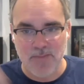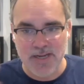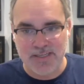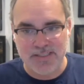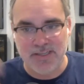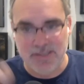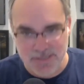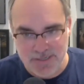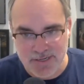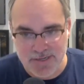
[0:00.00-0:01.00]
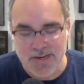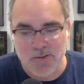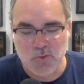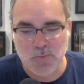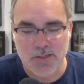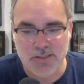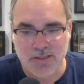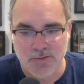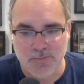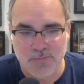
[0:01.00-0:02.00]
megaton
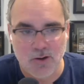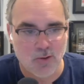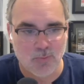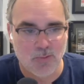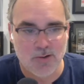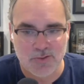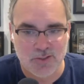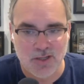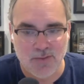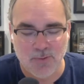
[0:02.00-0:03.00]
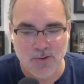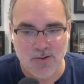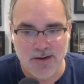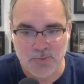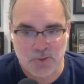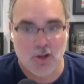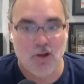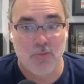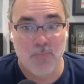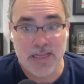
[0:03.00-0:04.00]
announcement of hardware or software and it was
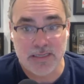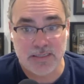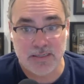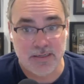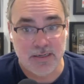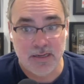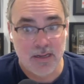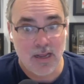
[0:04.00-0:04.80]
called megaton